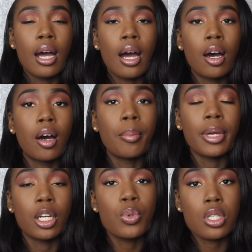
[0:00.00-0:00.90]

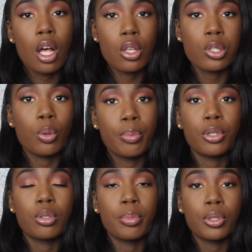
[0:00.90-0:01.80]
And it was also
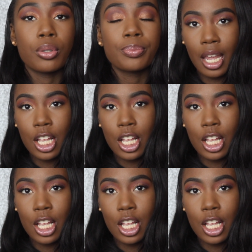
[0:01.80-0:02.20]
buildable.